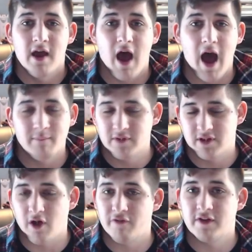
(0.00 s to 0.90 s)
I'm
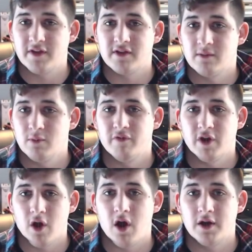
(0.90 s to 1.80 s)
solving this and
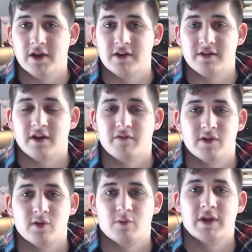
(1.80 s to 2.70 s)
moving on, instead of
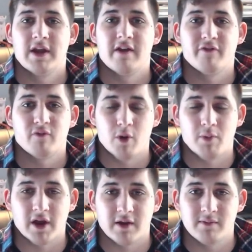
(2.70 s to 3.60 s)
assuming if a
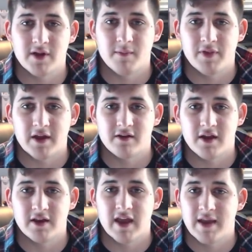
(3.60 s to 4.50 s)
roadblock comes up, that's
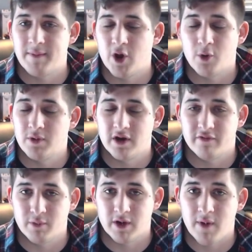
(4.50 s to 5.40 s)
endgame, I hope none of
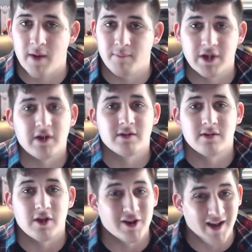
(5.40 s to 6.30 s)
them come up, because
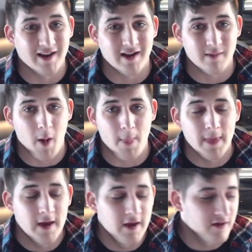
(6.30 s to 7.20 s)
they're gonna come up.